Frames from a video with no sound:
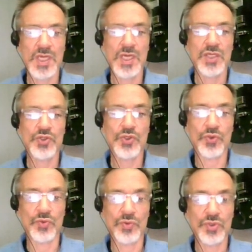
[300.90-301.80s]
2.
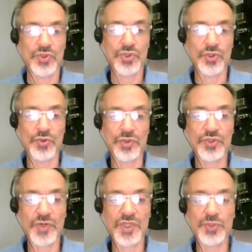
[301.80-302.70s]
Secure
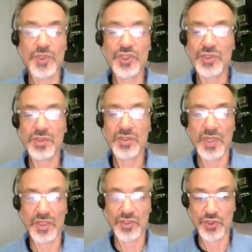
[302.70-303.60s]
transmission
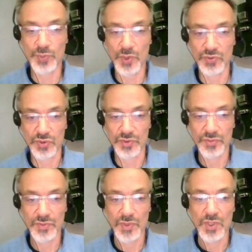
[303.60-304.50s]
and disposal.
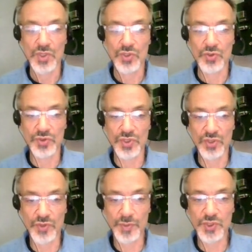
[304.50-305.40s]
Use encryption